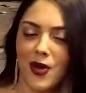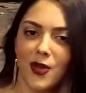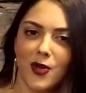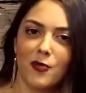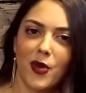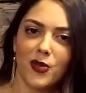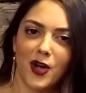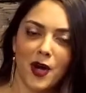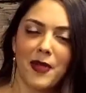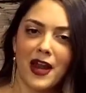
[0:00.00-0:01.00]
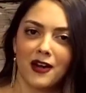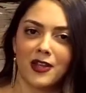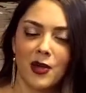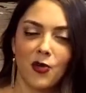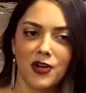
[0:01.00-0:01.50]
although both are
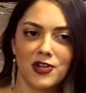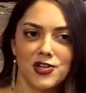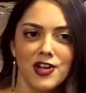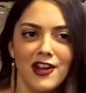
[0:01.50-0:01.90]
apparently orange.